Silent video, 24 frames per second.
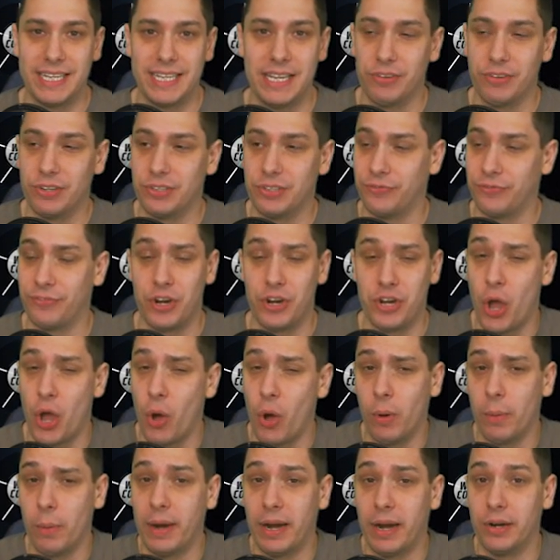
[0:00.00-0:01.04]
receivers for
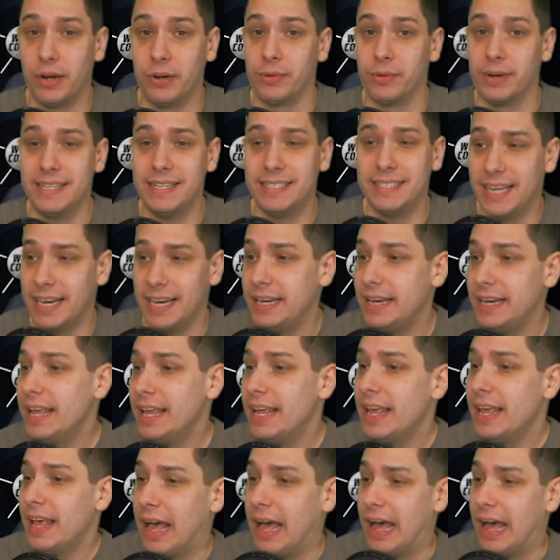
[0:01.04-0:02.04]
no apparent reason.